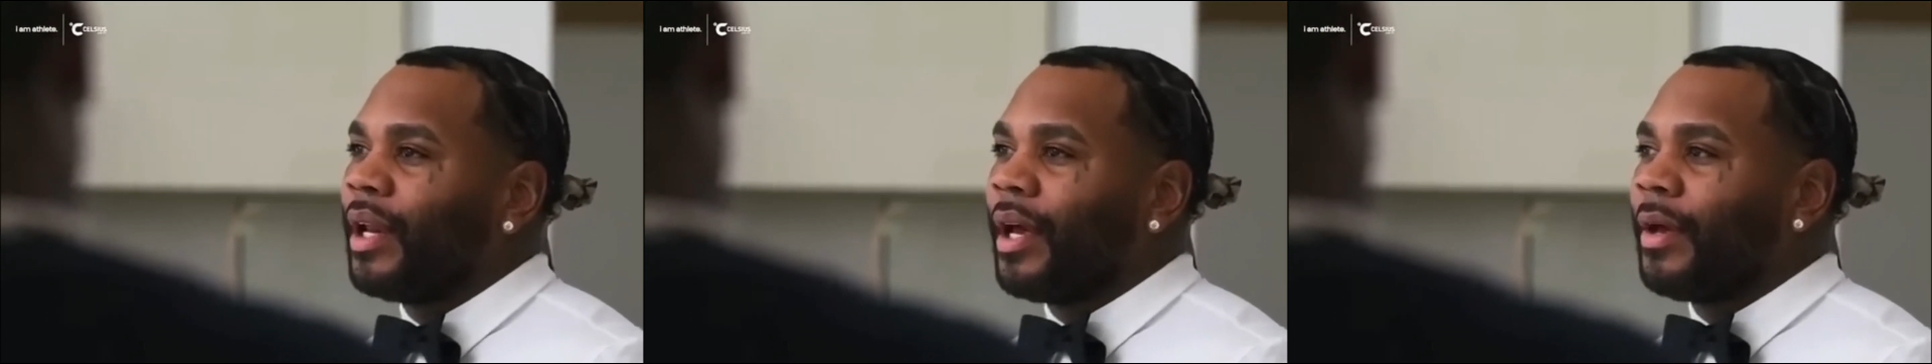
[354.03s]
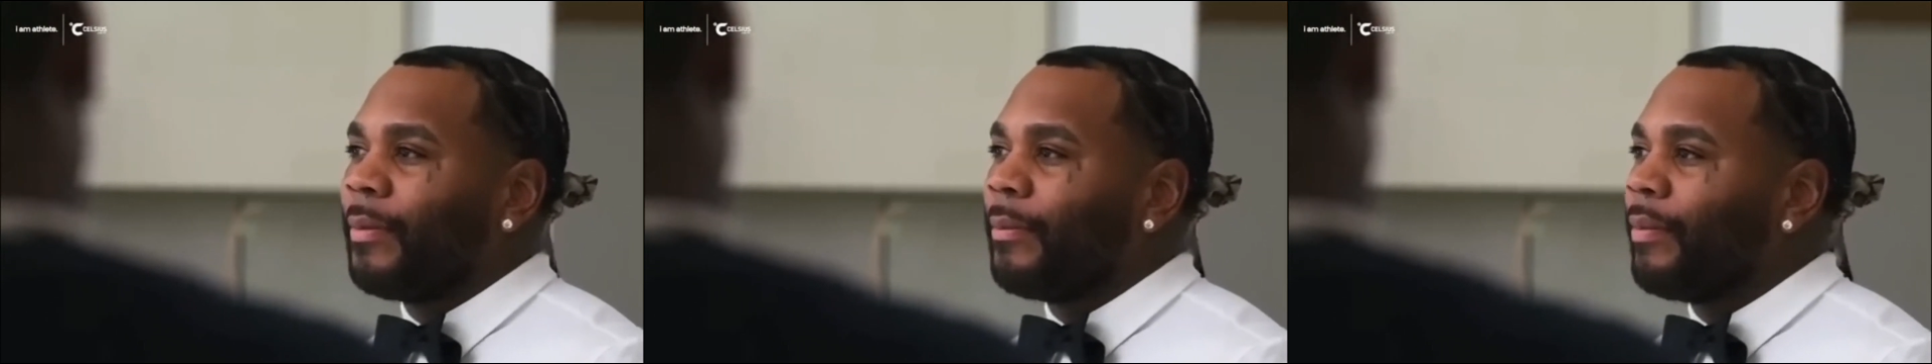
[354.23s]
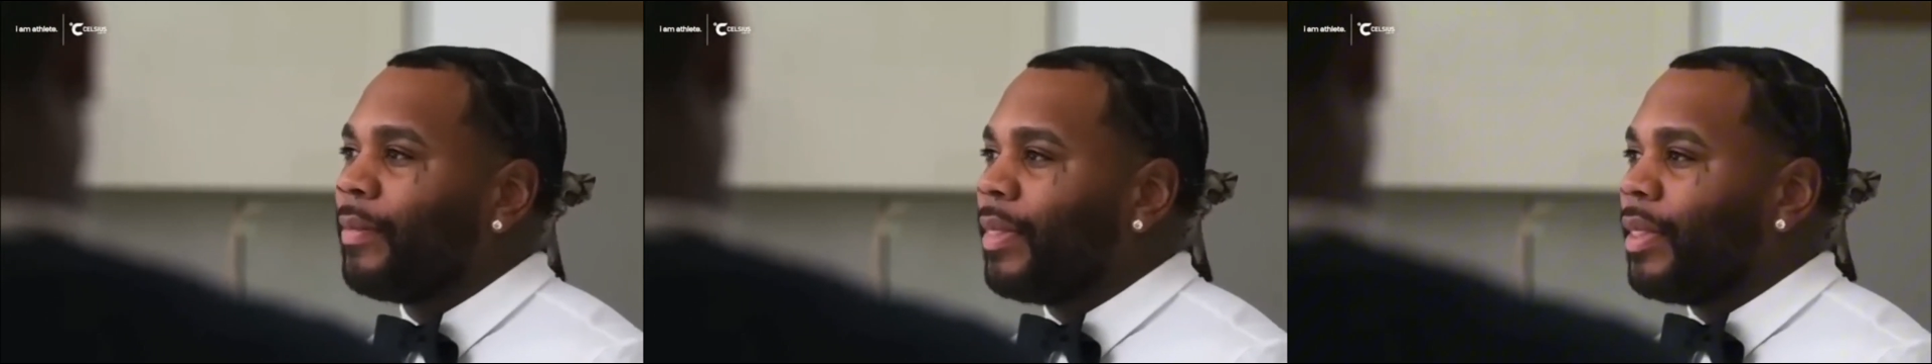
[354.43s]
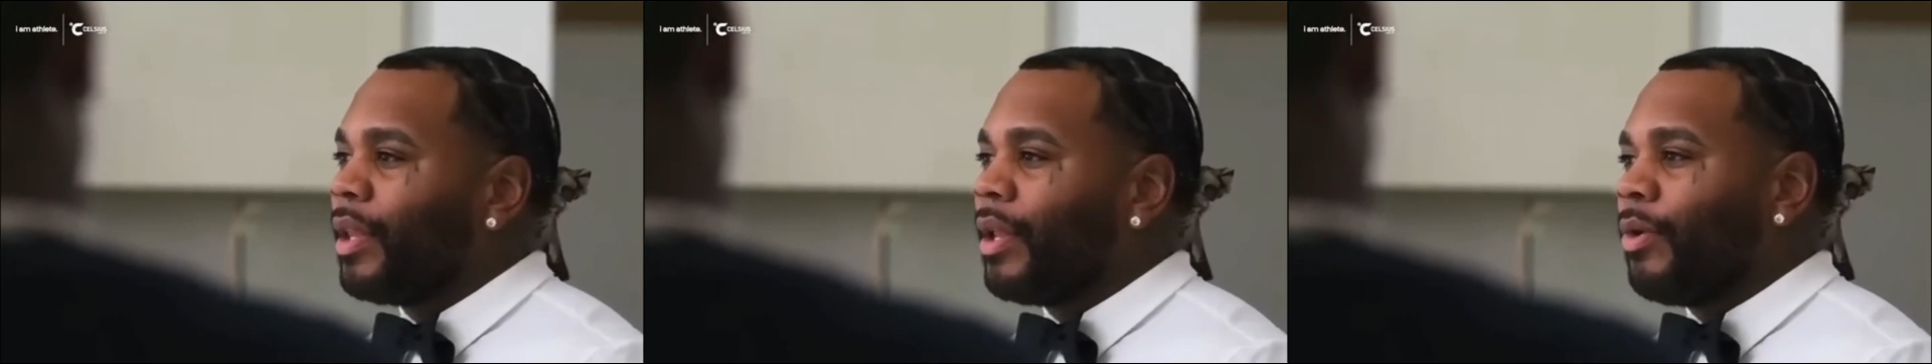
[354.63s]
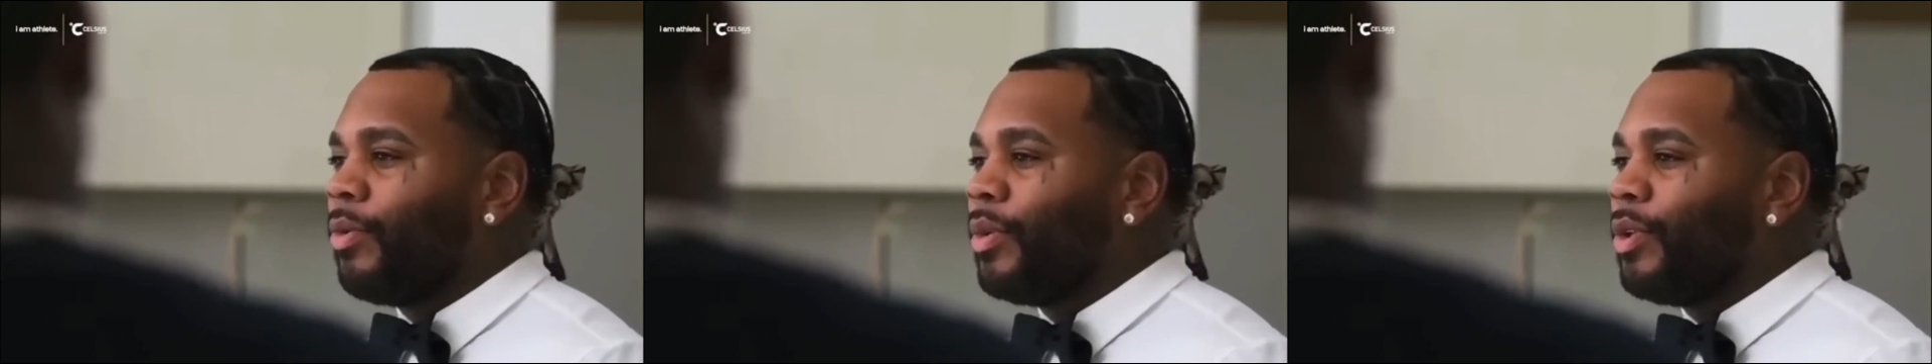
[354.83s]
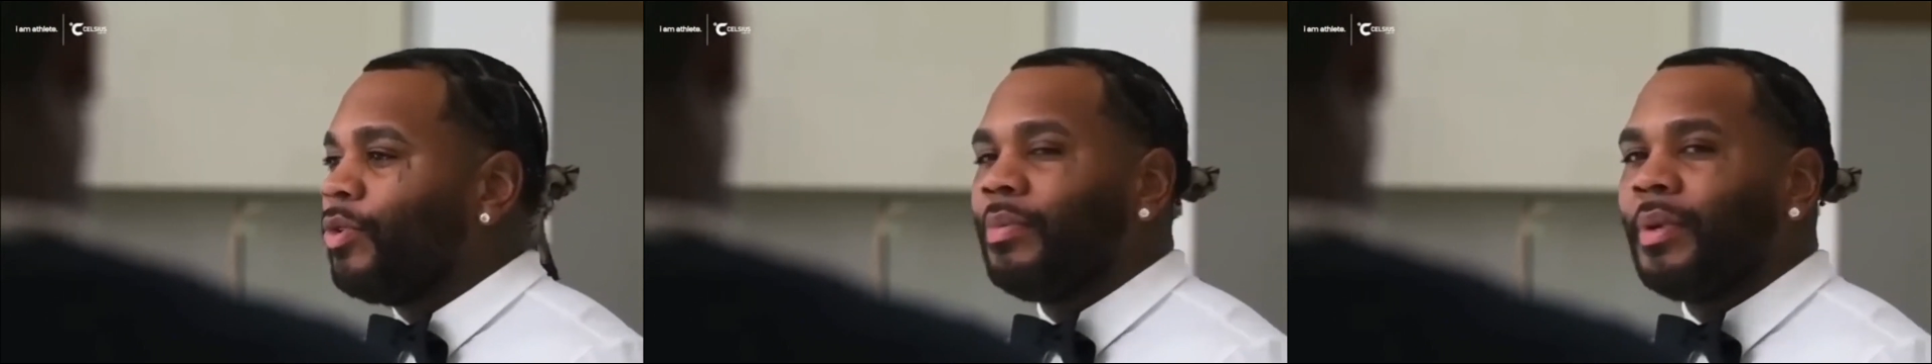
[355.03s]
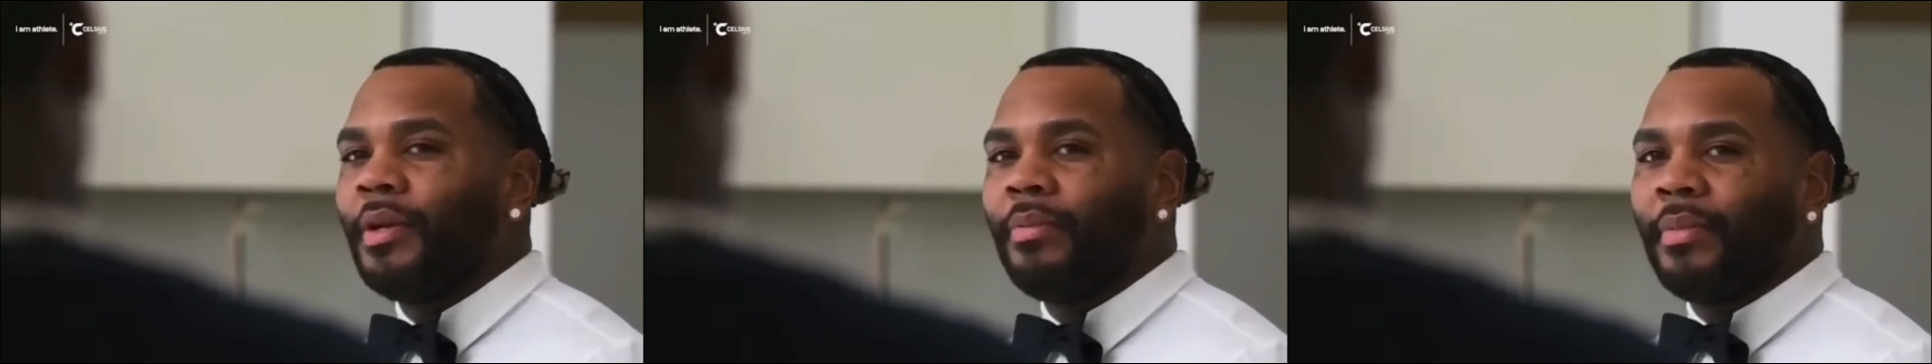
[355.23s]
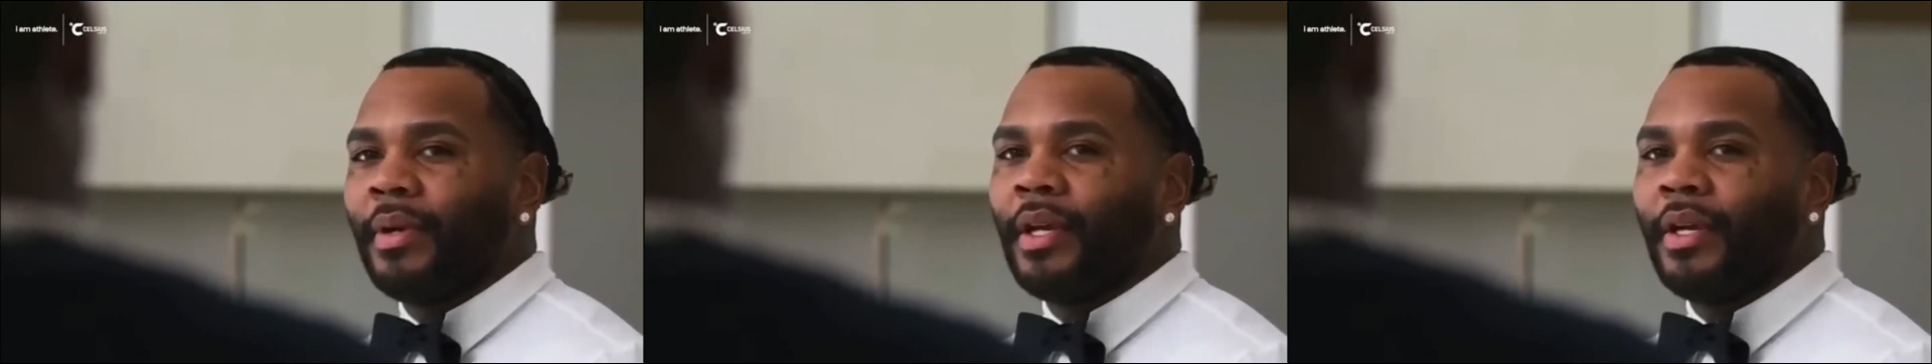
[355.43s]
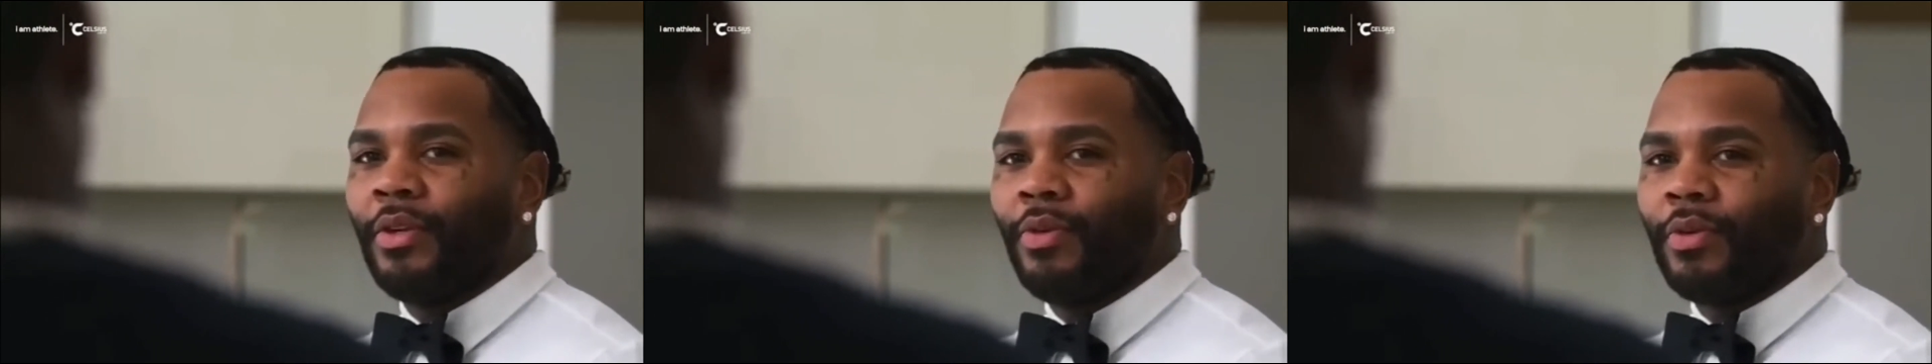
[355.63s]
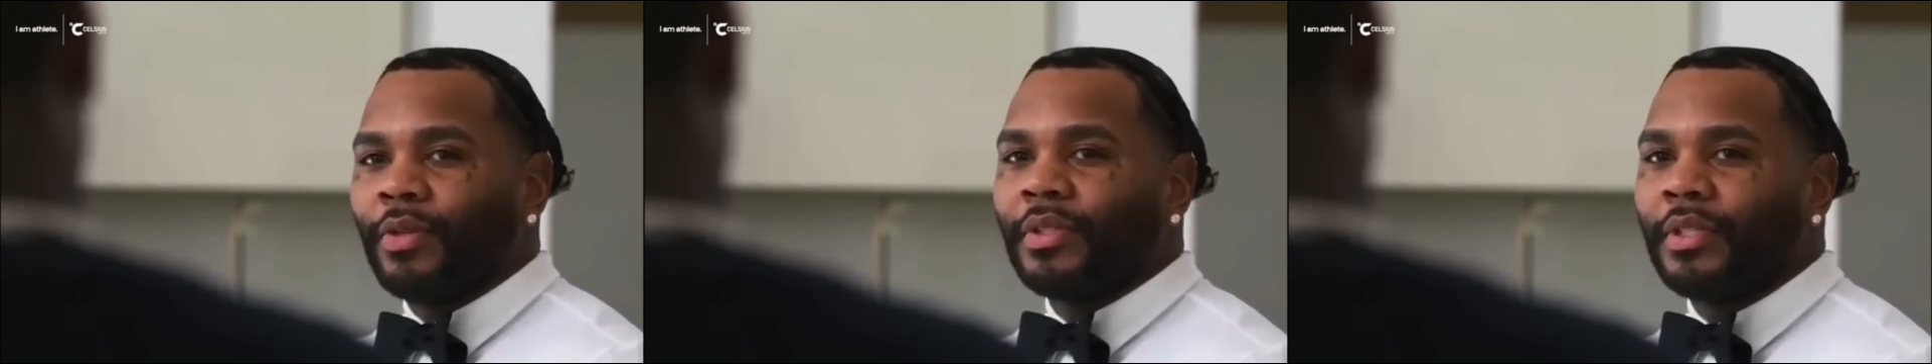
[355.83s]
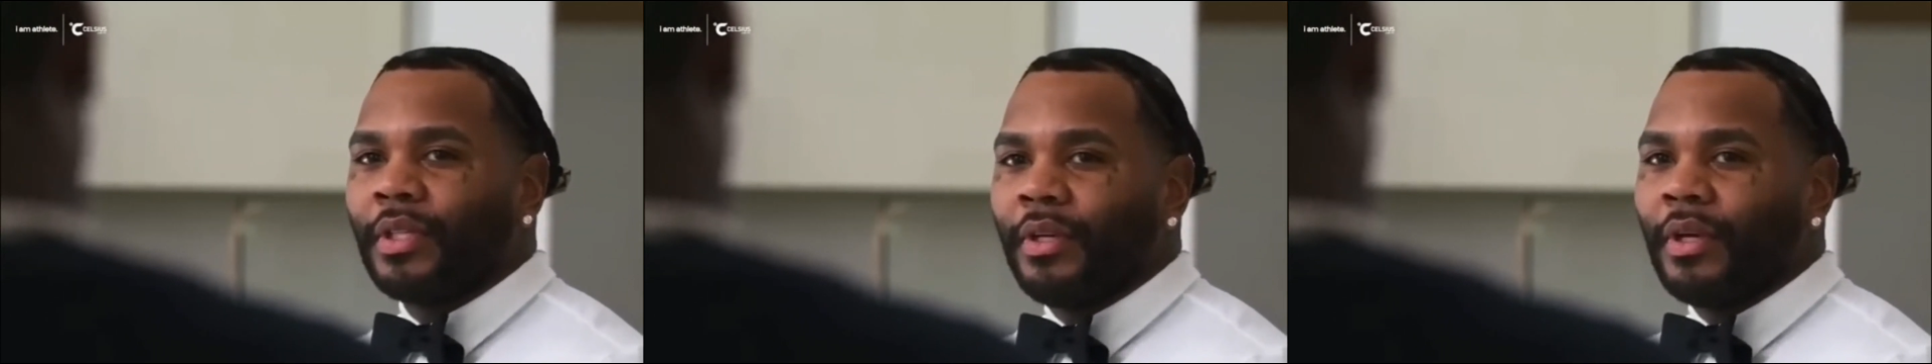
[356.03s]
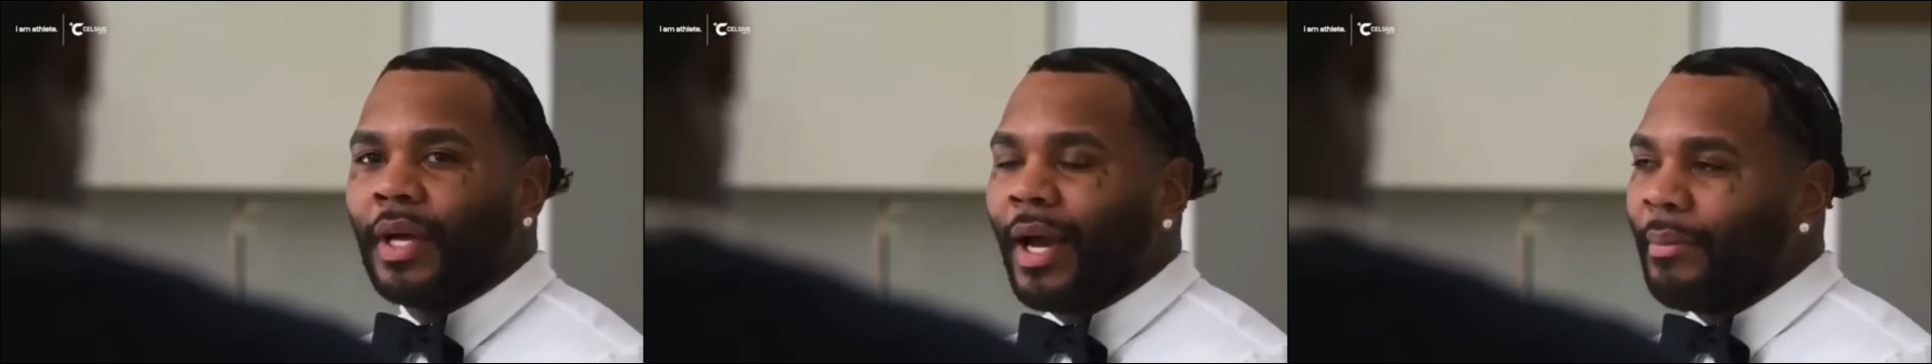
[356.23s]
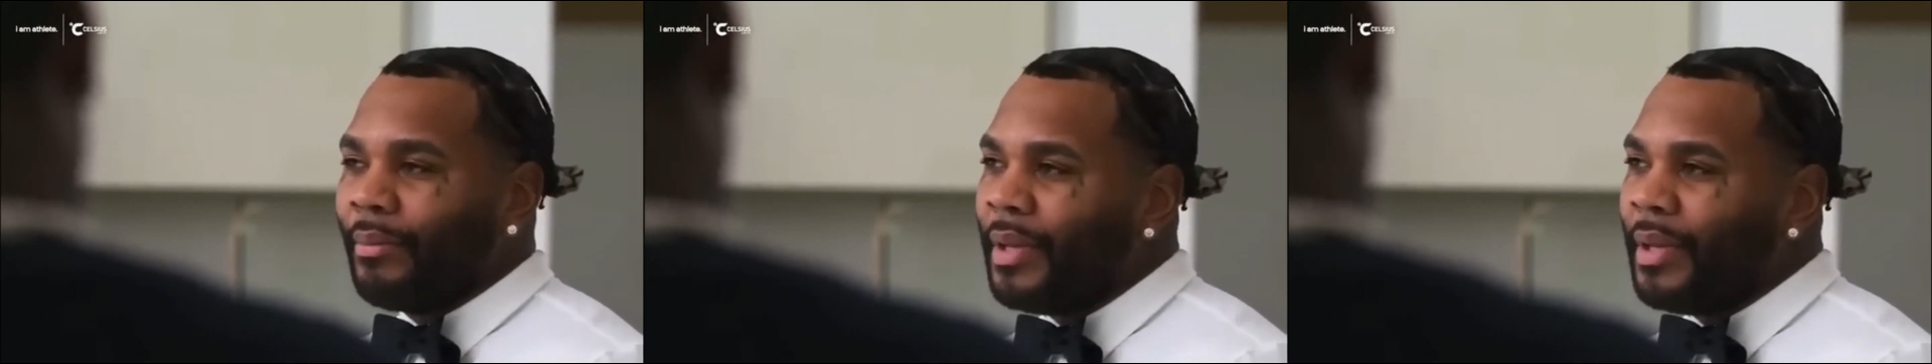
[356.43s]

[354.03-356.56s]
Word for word: Like, when you meet men, you can see,